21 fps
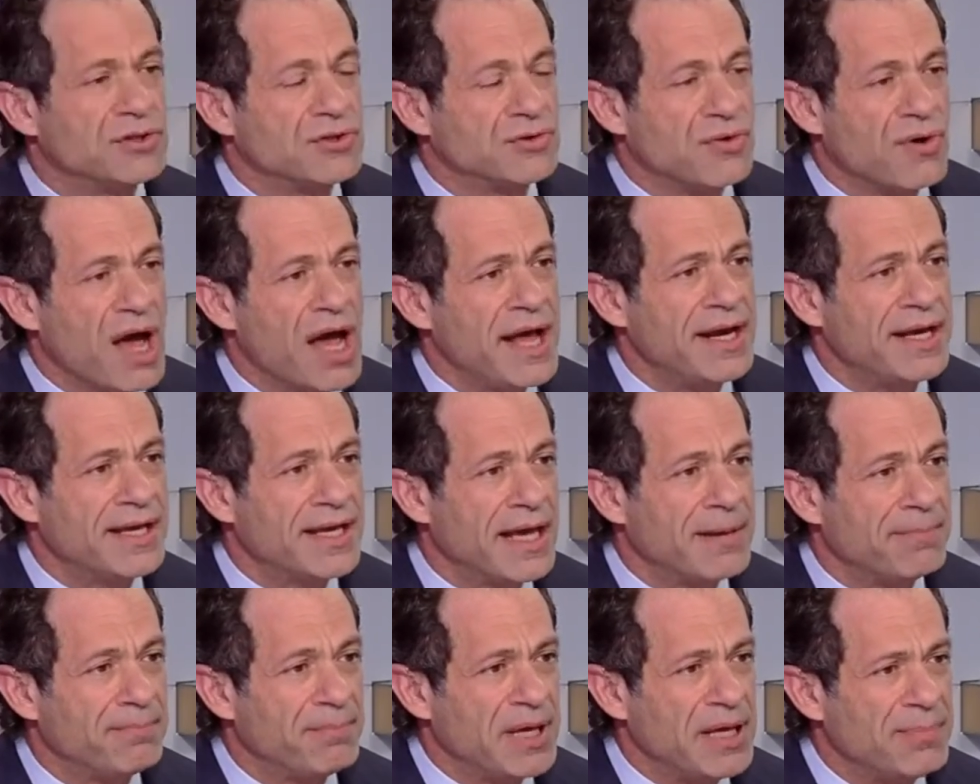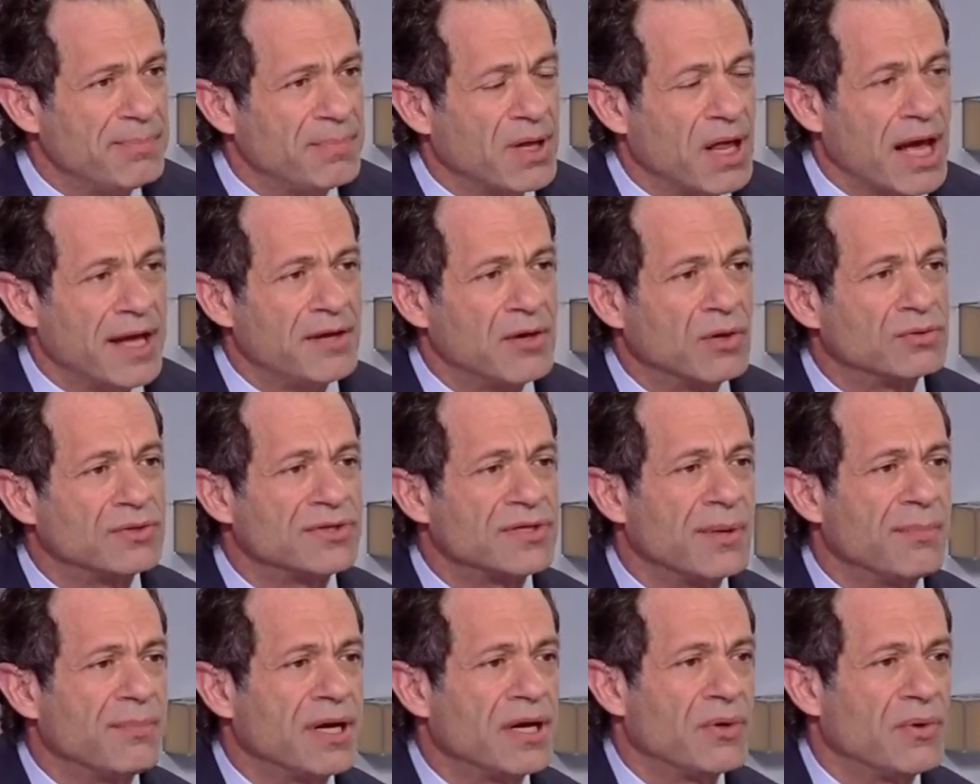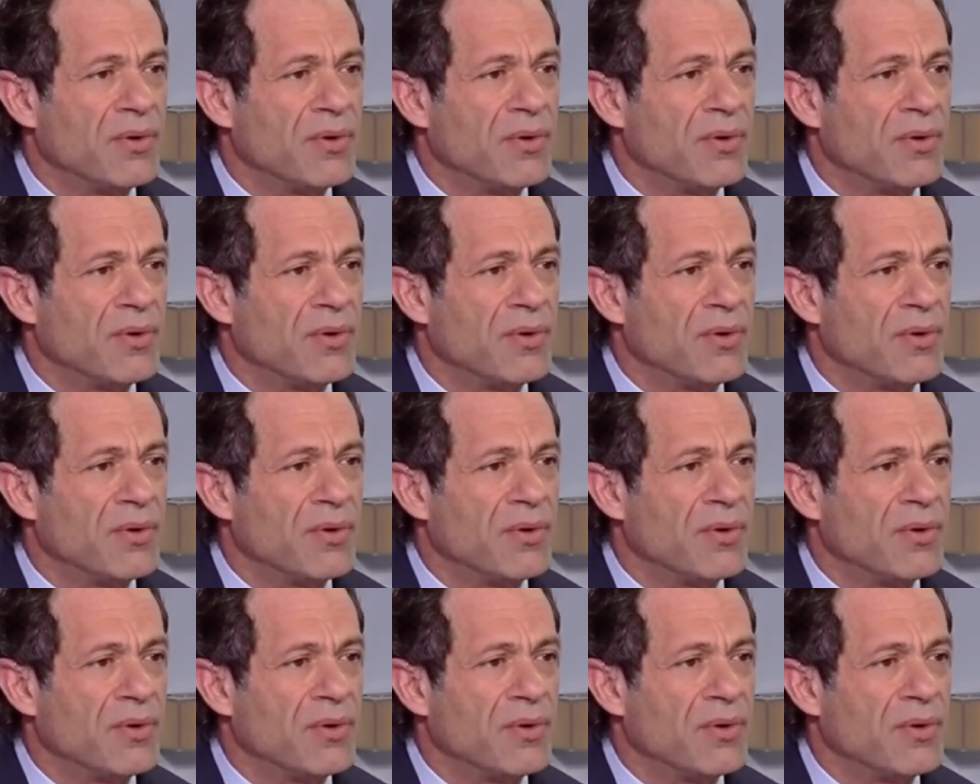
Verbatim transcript: try to get people, I know somebody